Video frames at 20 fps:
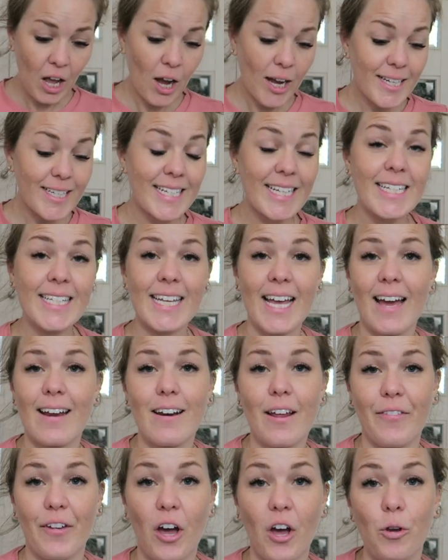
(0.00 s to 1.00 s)
I did get
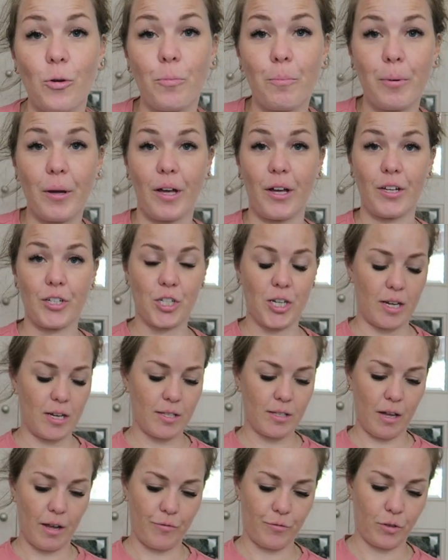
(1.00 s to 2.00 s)
another home
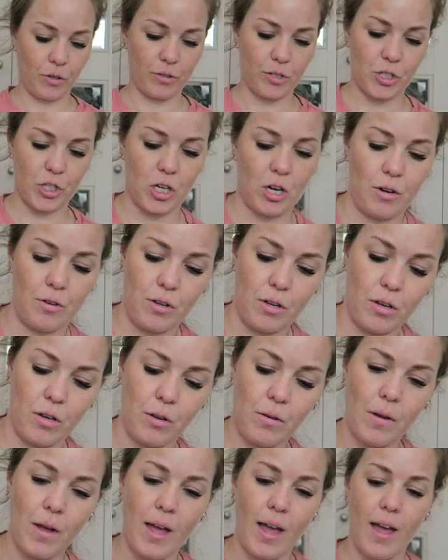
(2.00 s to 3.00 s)
purchase that I forgot to show
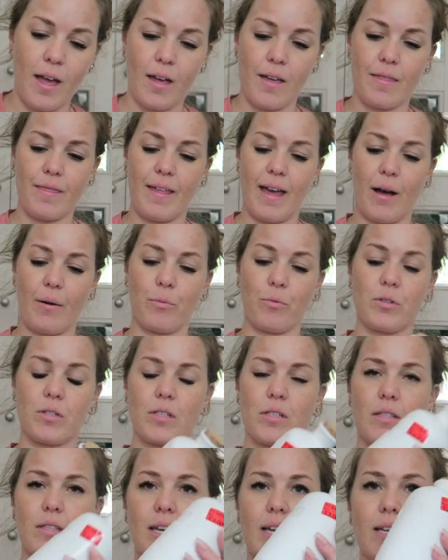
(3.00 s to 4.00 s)
you, and that
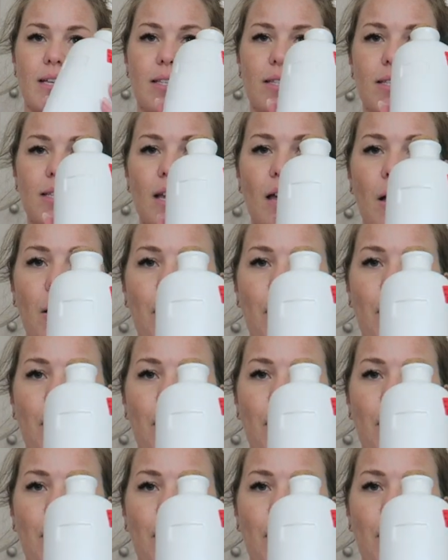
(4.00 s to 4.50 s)
was this